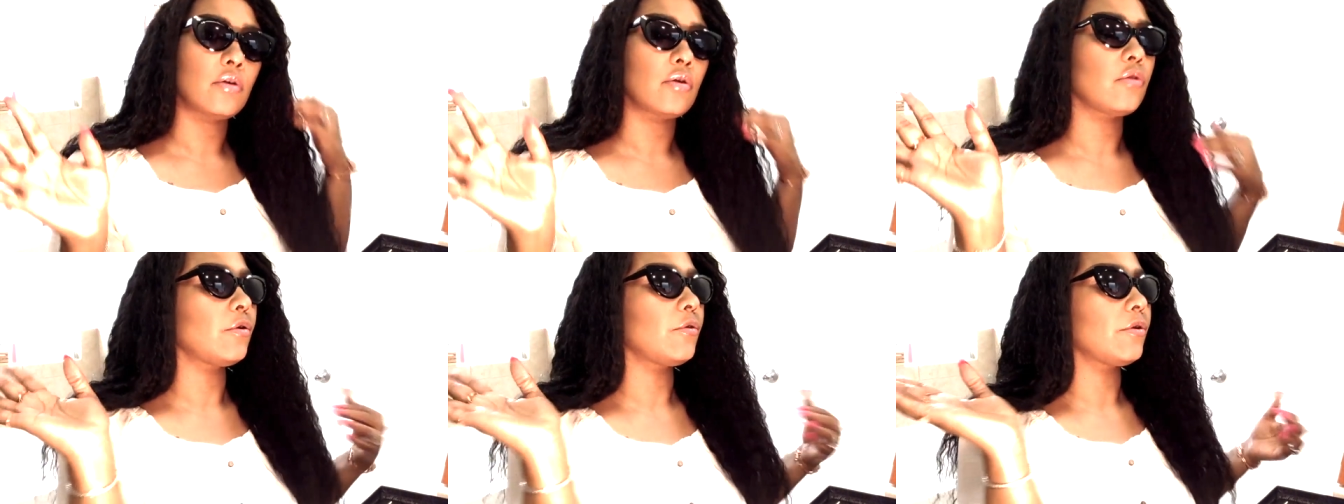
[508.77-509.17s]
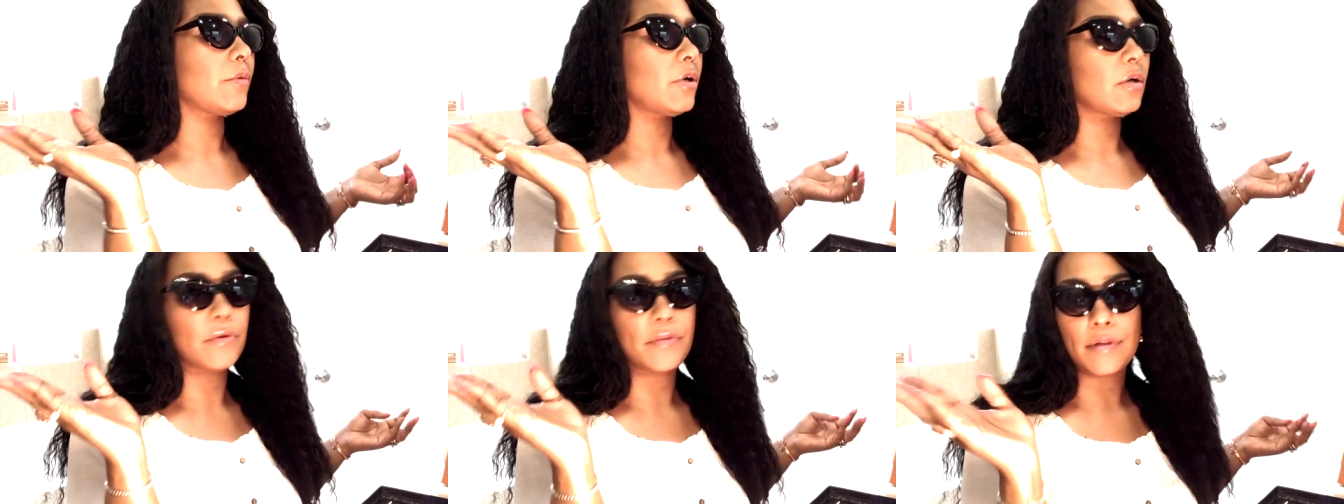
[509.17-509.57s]
You can throw them
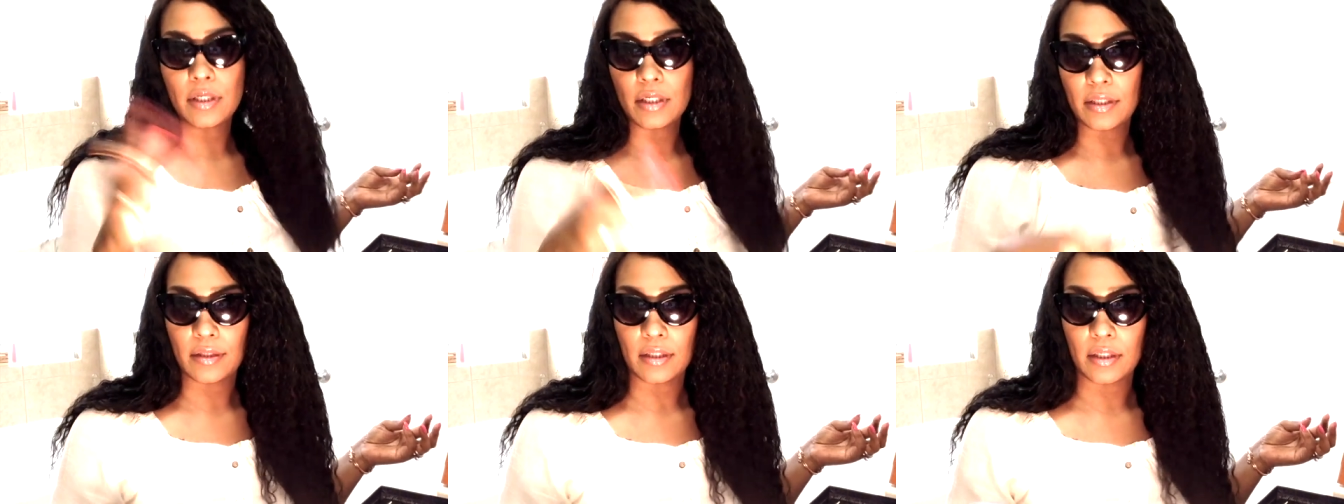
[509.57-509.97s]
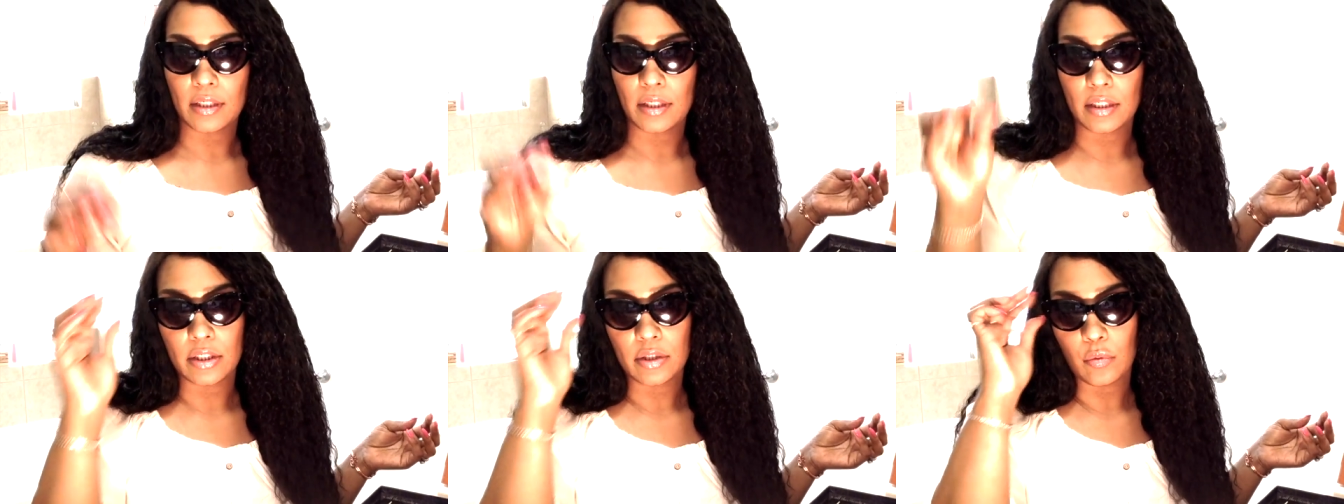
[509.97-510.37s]
on with anything
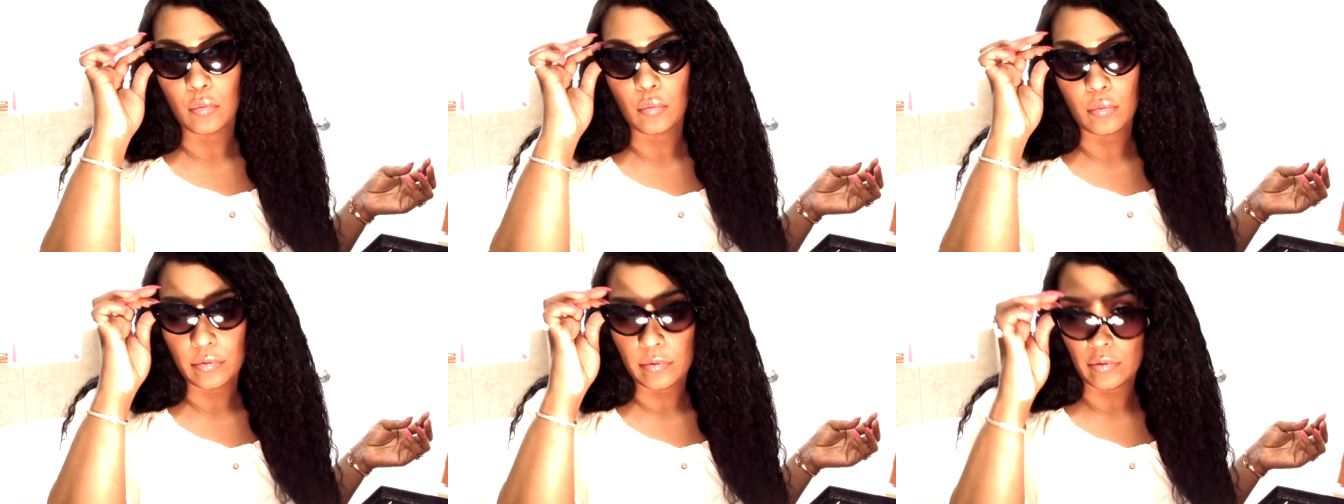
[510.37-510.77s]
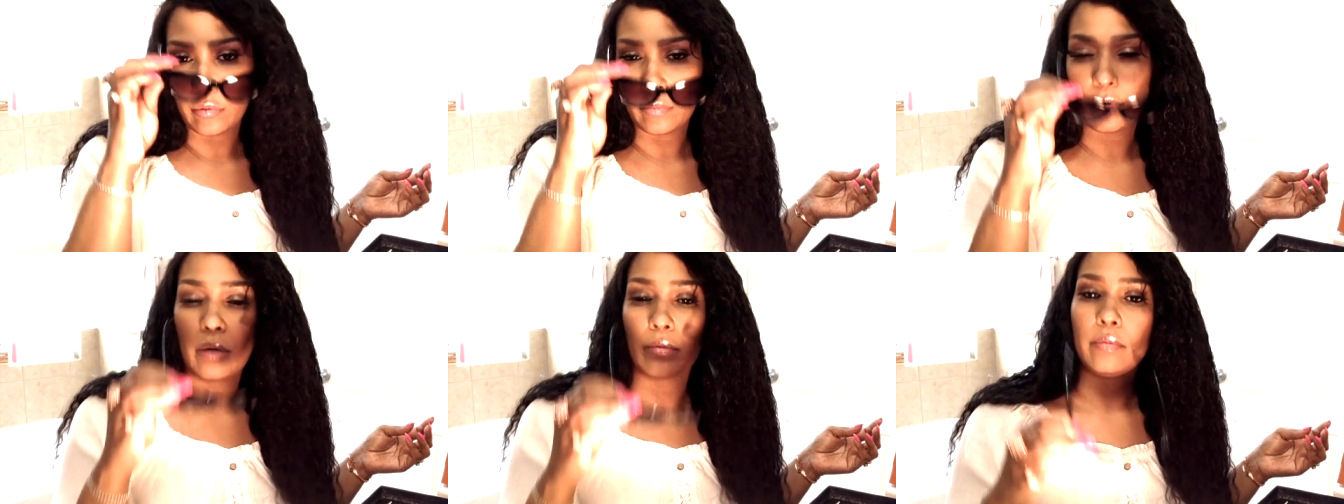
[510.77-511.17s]
and it will
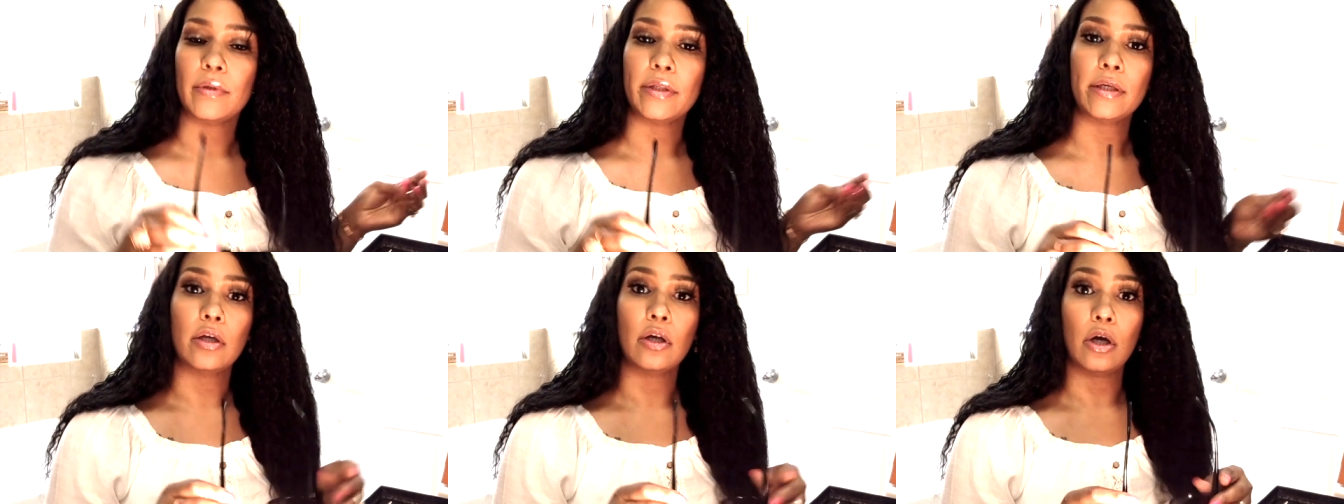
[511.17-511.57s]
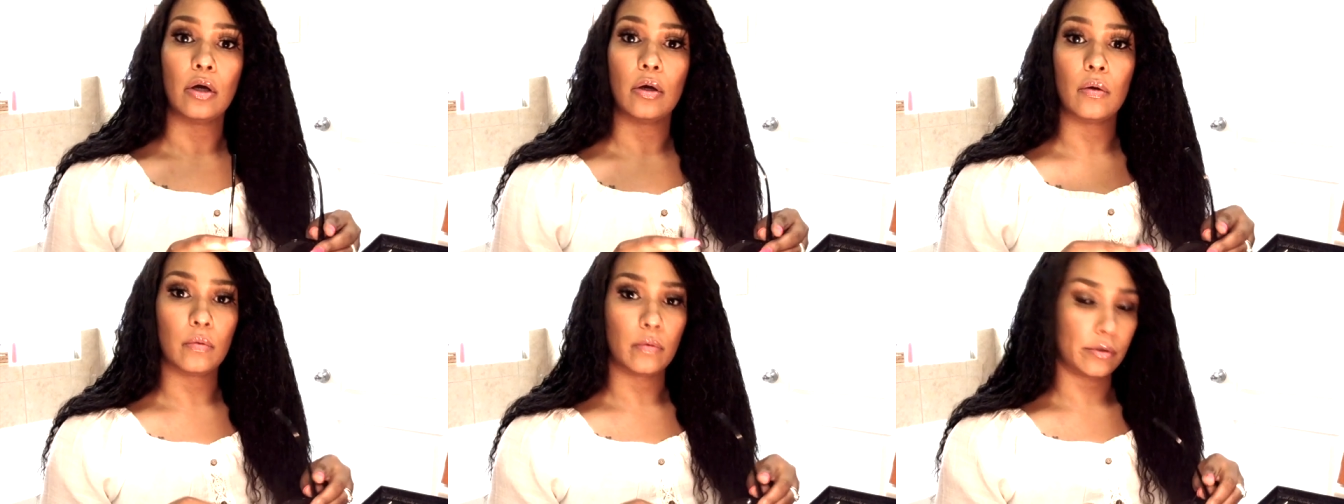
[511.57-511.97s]
will probably go.
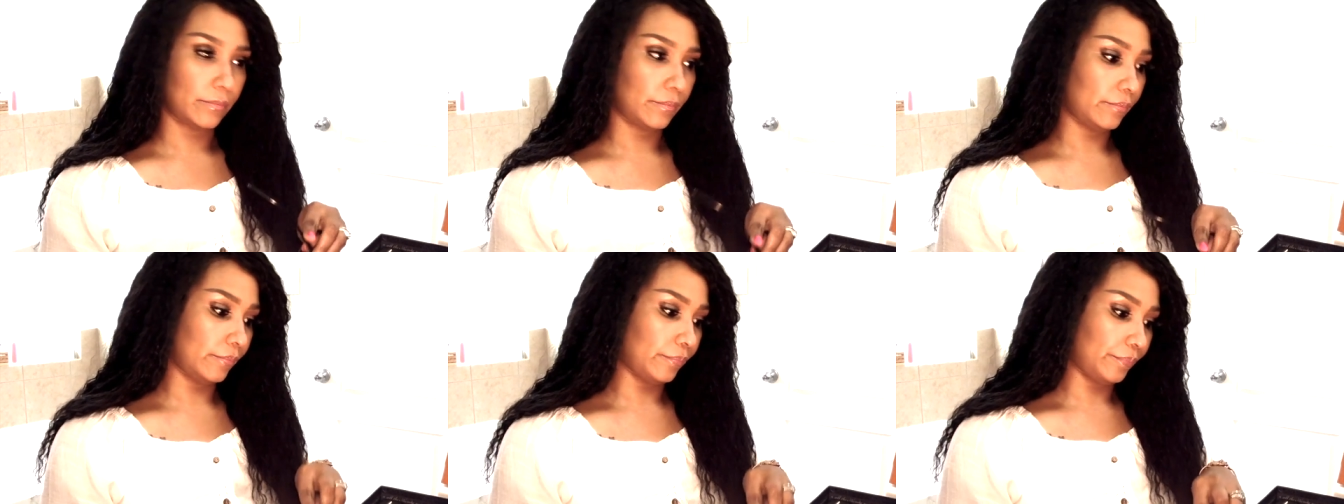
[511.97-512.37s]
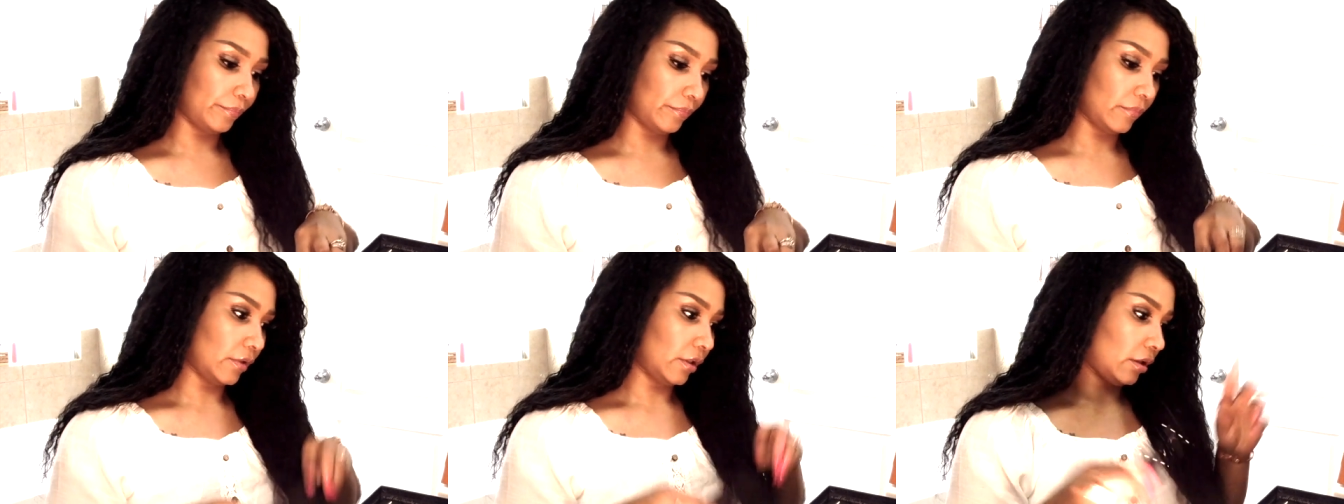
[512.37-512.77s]

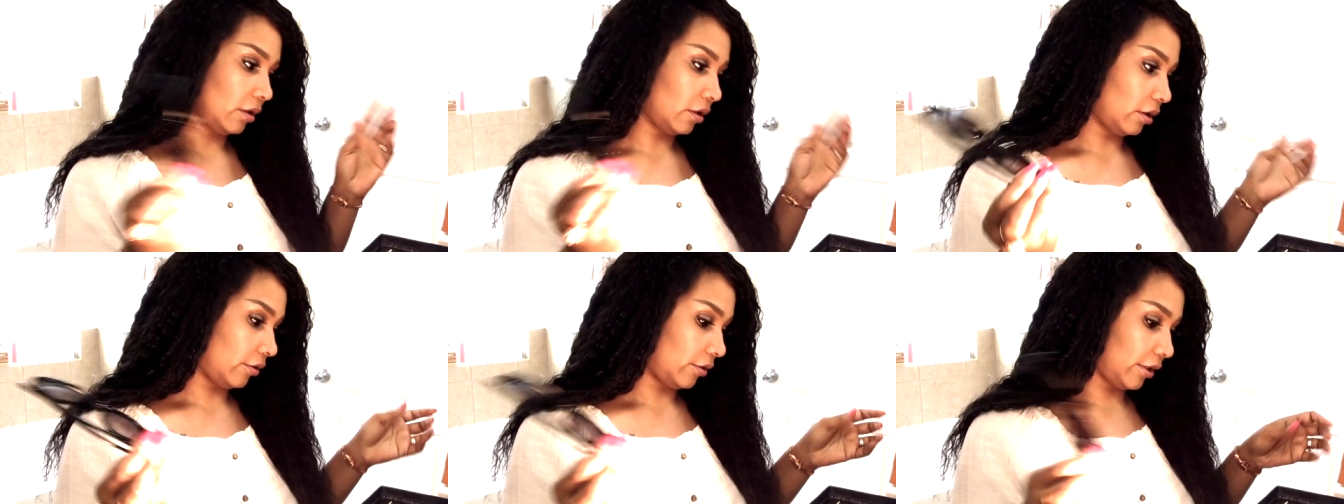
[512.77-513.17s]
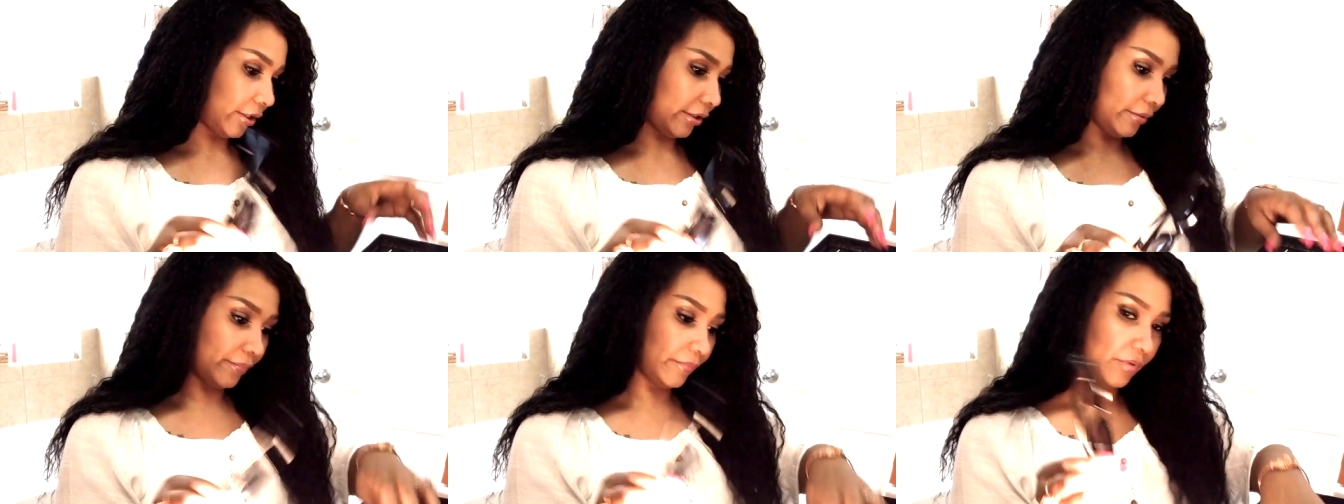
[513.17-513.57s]

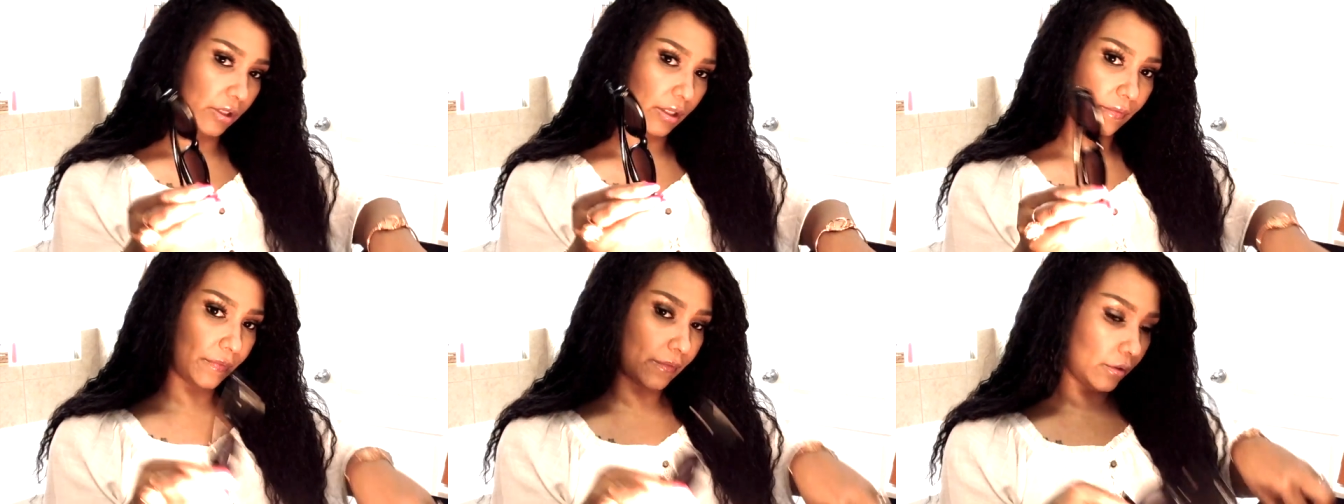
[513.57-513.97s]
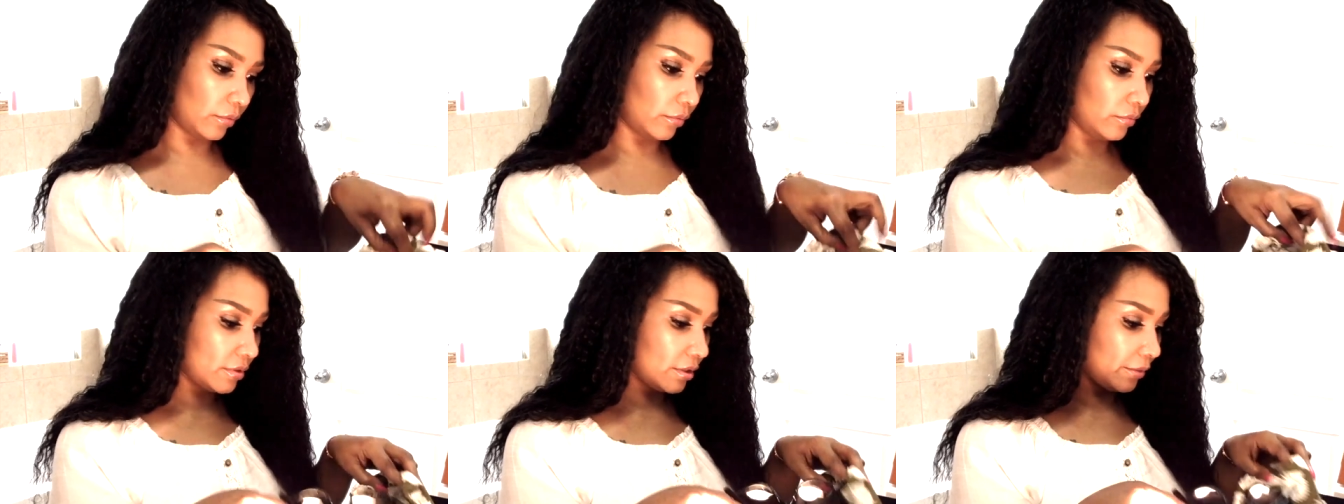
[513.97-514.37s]
Okay,
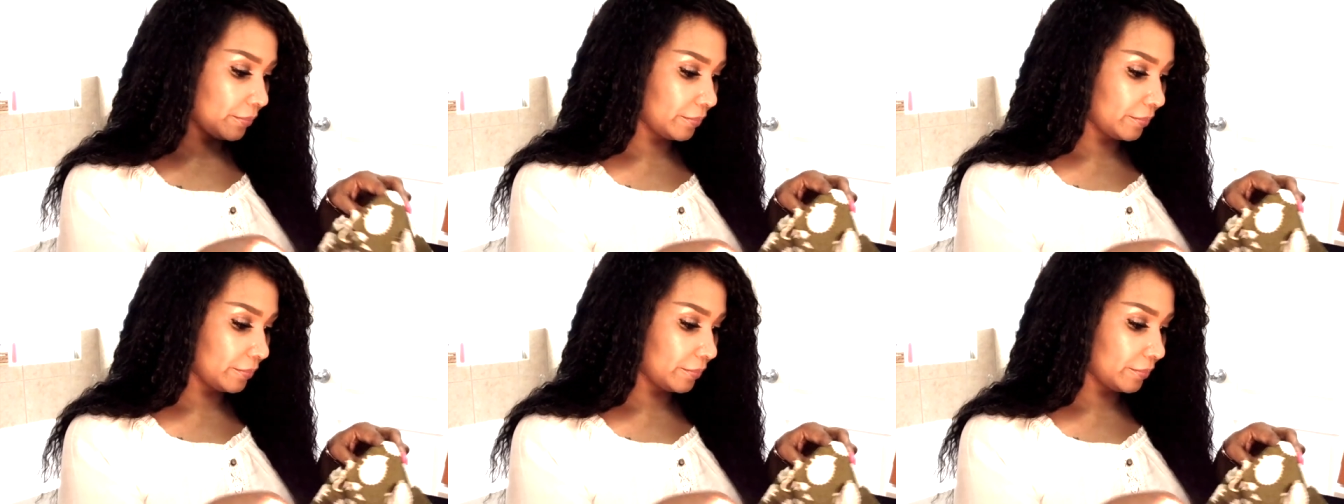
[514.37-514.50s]
those.